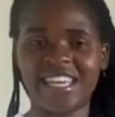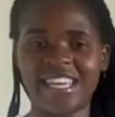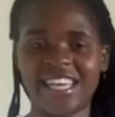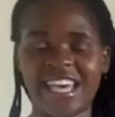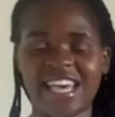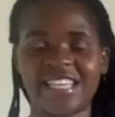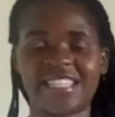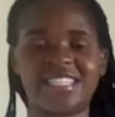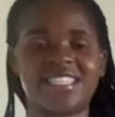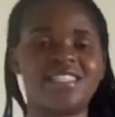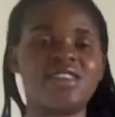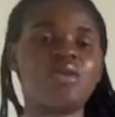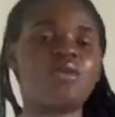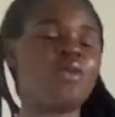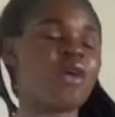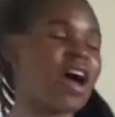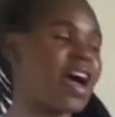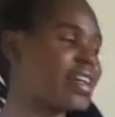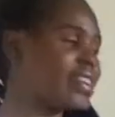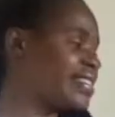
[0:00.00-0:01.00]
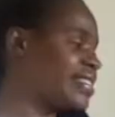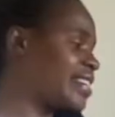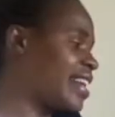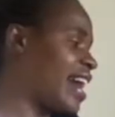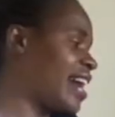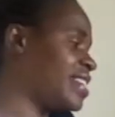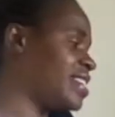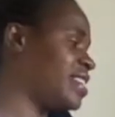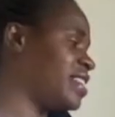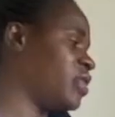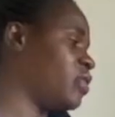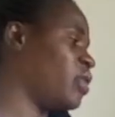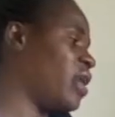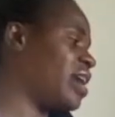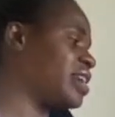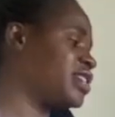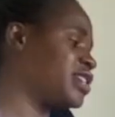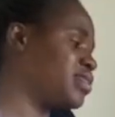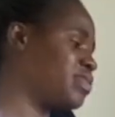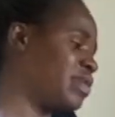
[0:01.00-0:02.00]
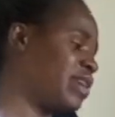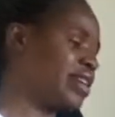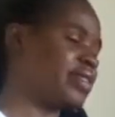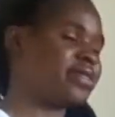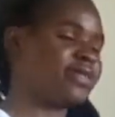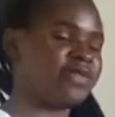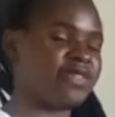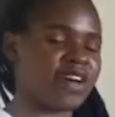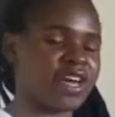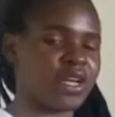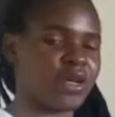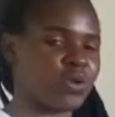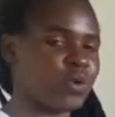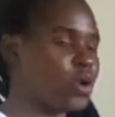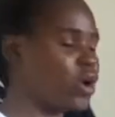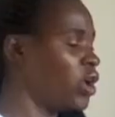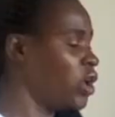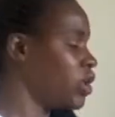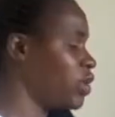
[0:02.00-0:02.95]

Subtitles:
Yes, the ones at the ones place value.